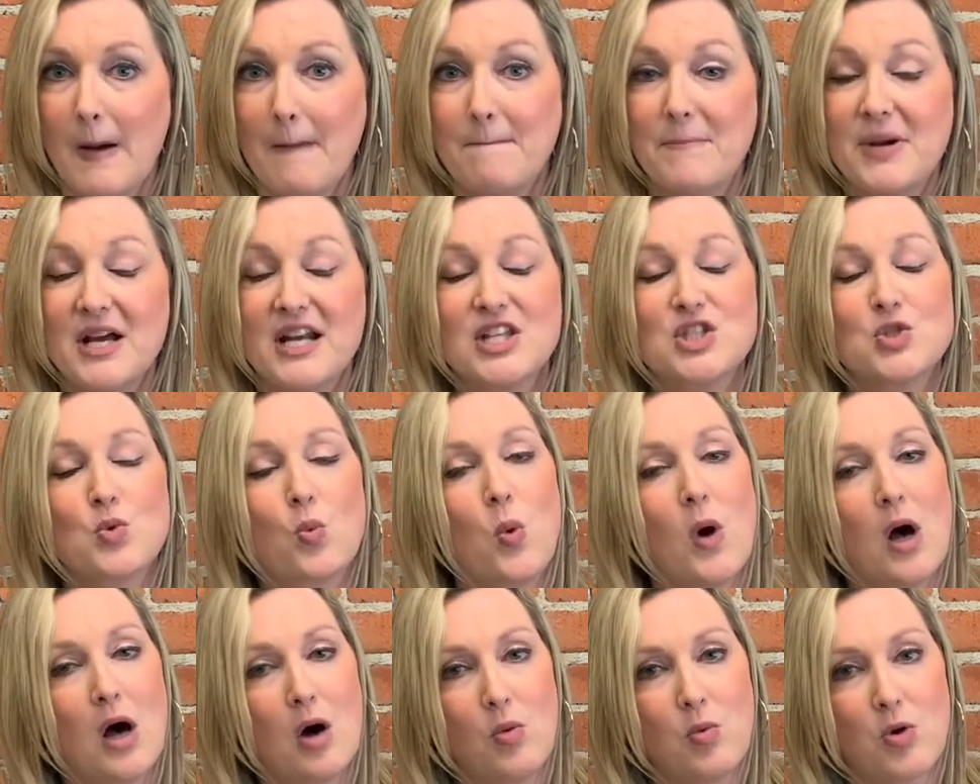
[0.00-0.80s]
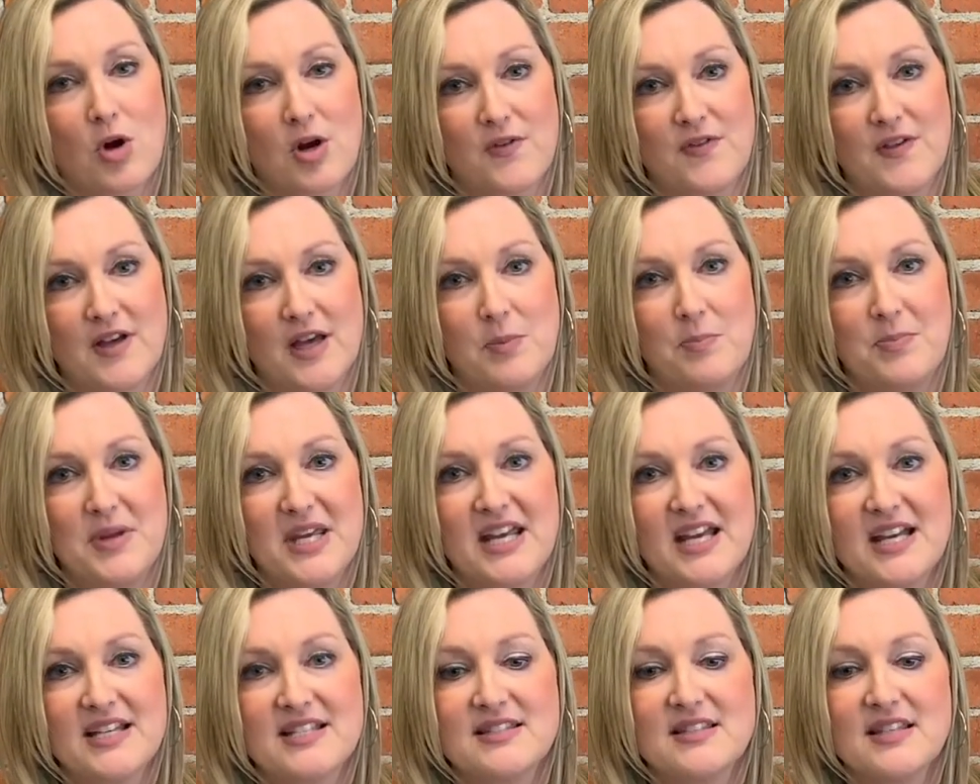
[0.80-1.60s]
But it's well worth it
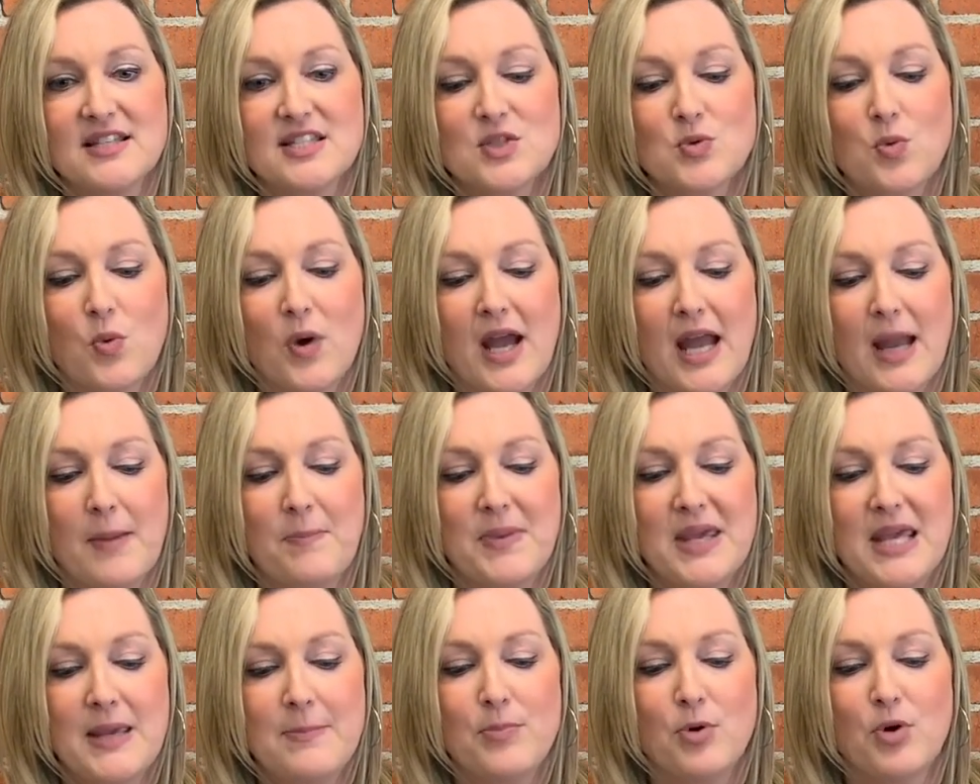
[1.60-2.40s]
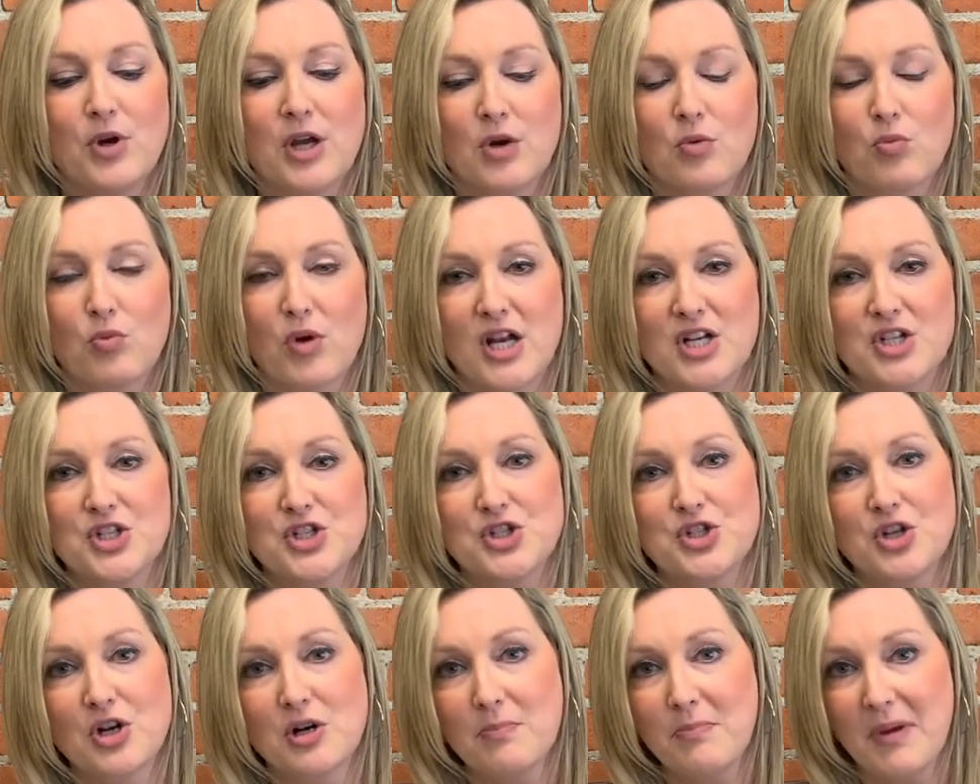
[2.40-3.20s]
because this way people can
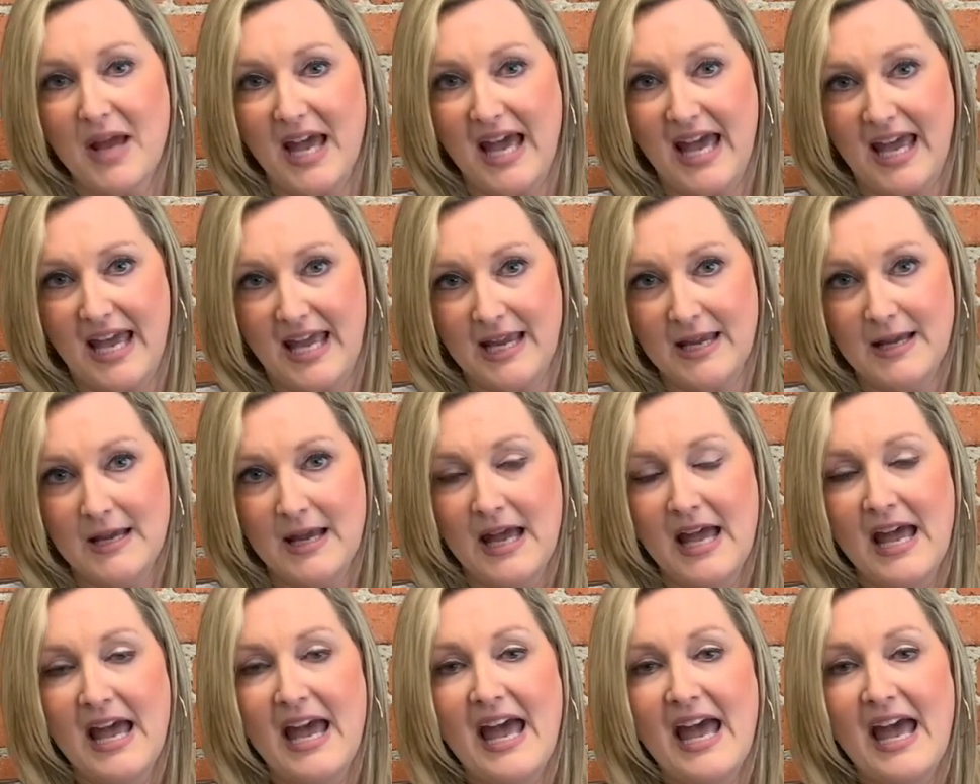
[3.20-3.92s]
register and pay,